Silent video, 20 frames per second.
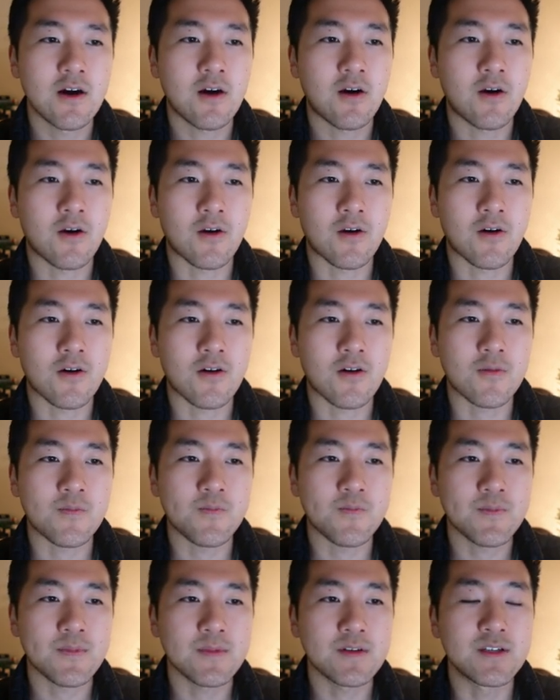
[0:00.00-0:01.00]
are
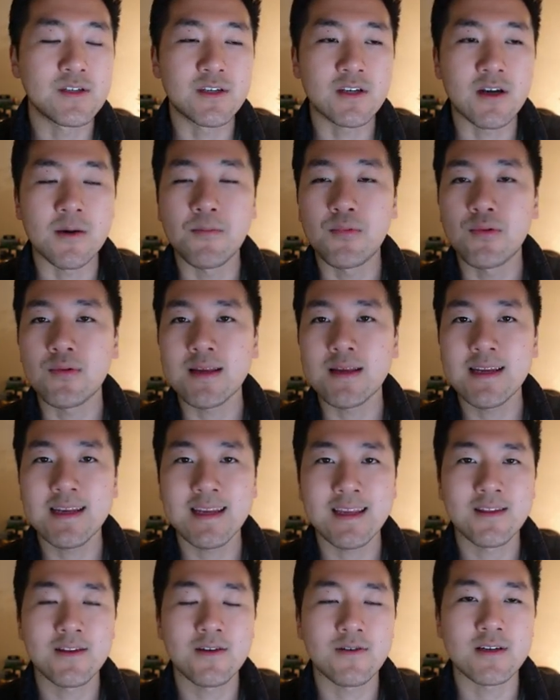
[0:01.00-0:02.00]

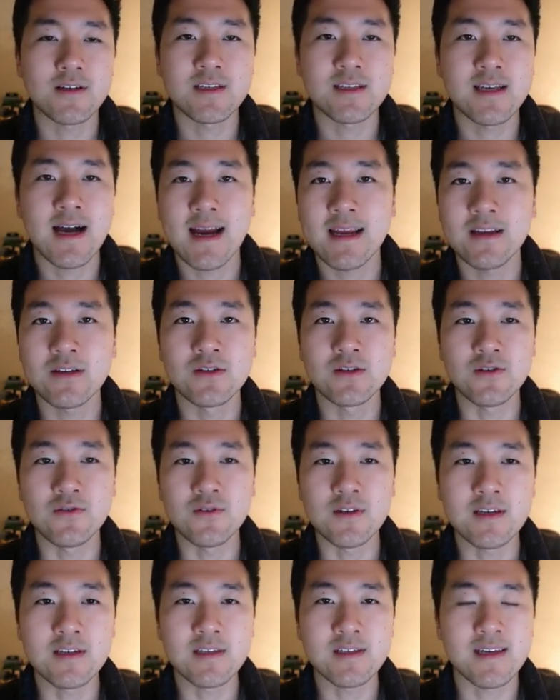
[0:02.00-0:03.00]
completing their assigned
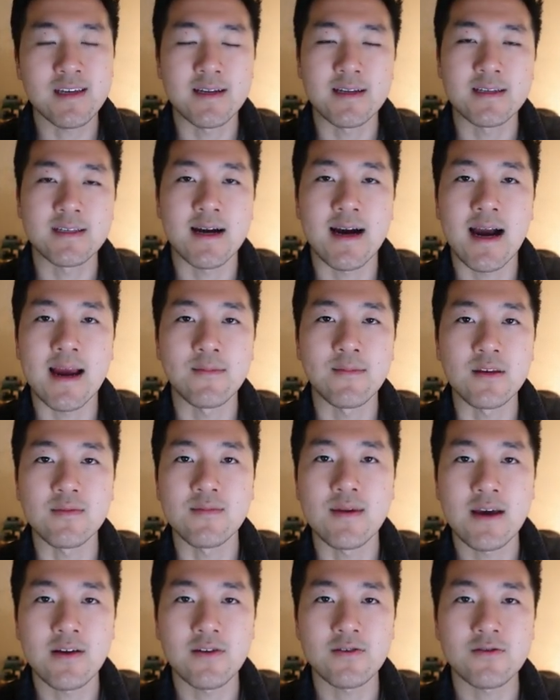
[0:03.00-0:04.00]
duties in a timely
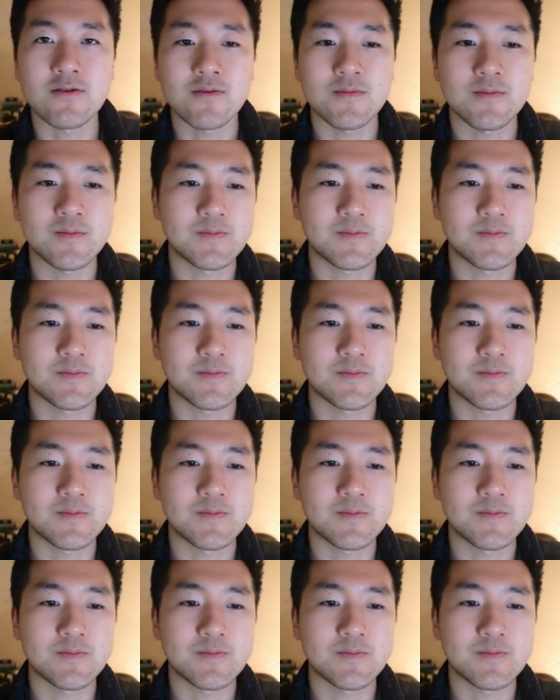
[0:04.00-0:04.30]
manner.